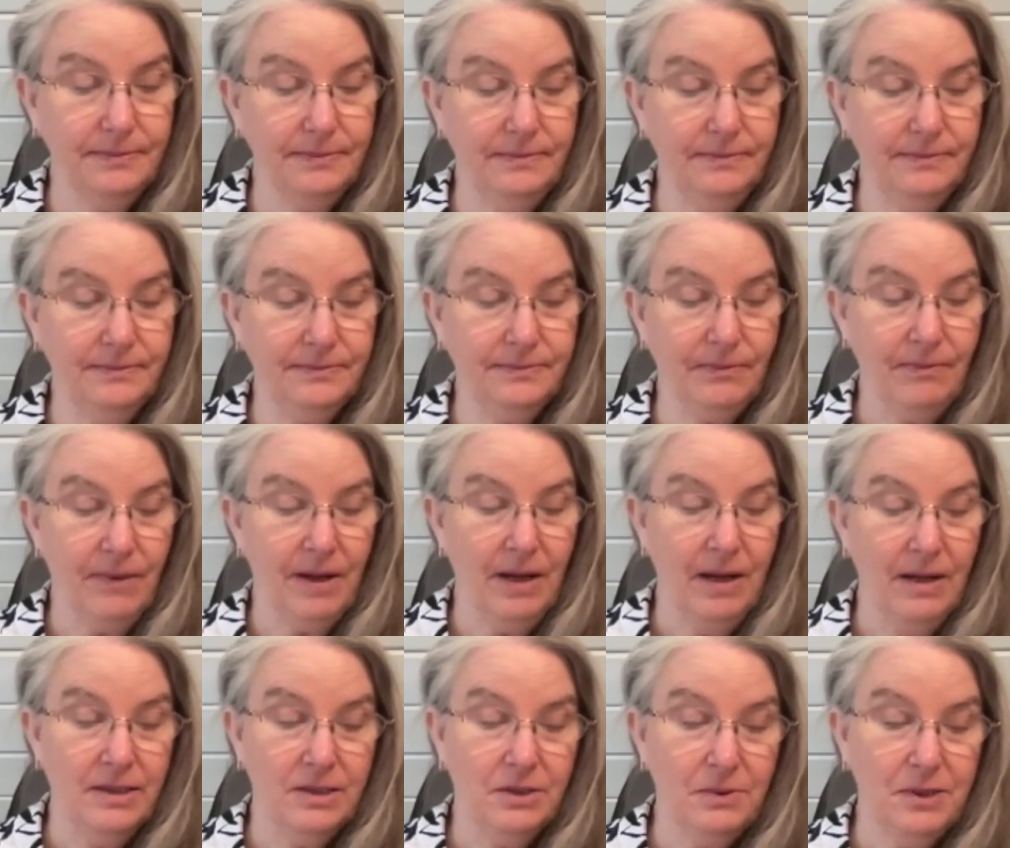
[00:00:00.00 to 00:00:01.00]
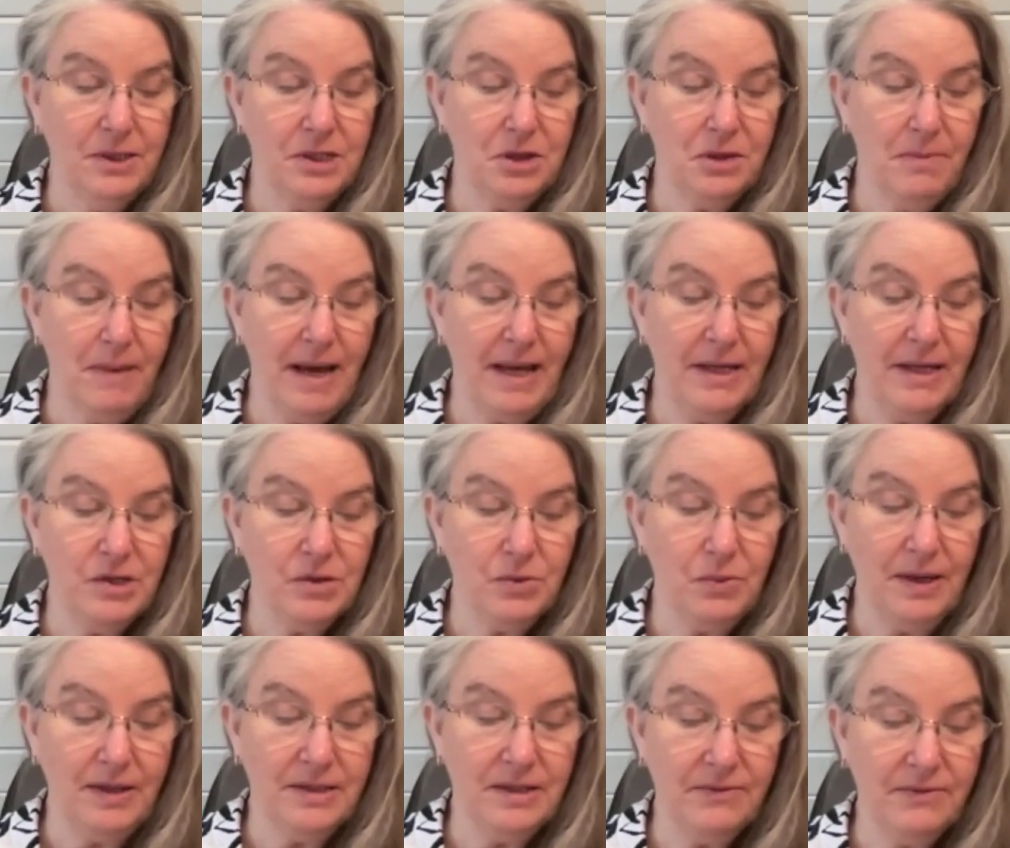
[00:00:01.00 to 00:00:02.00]
to which the banished
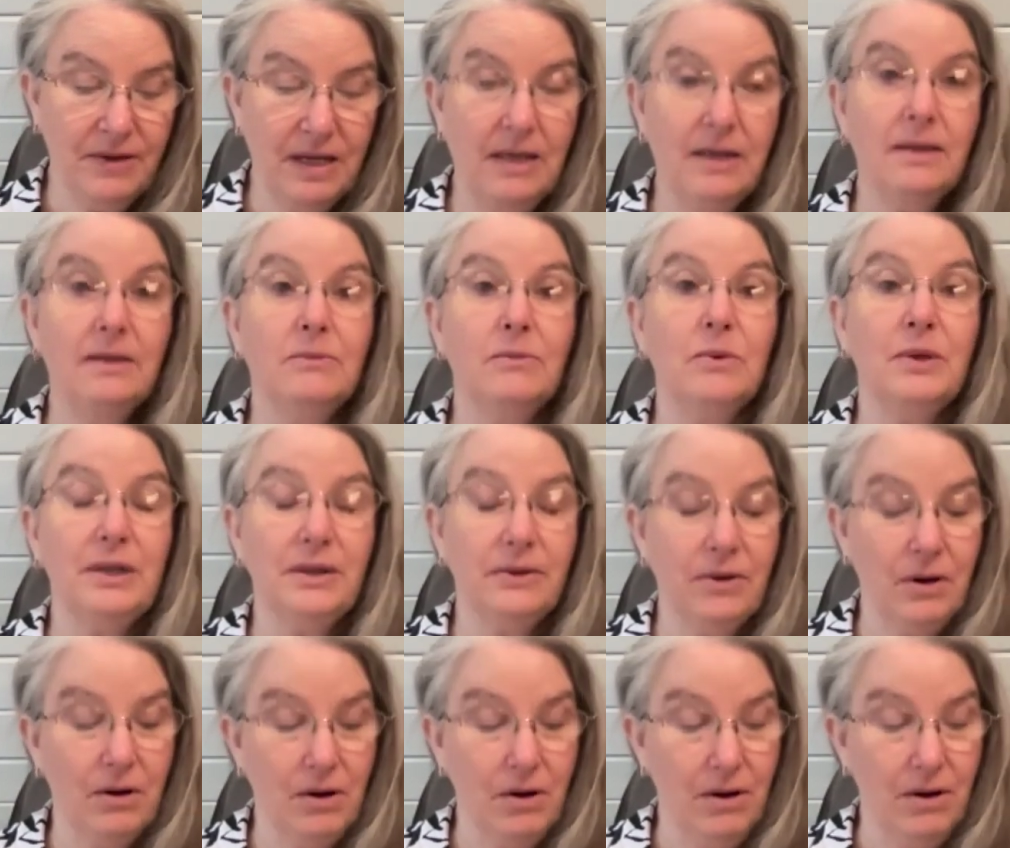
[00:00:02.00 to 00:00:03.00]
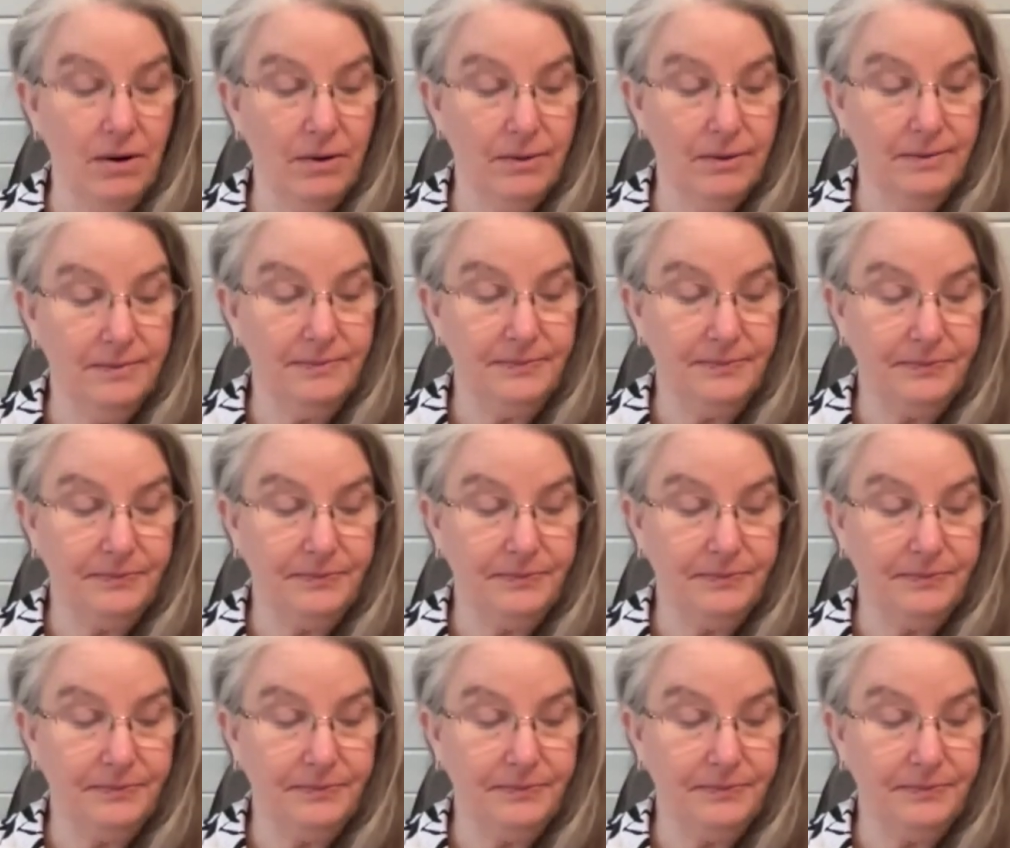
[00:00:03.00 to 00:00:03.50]
ones of Elam will not go.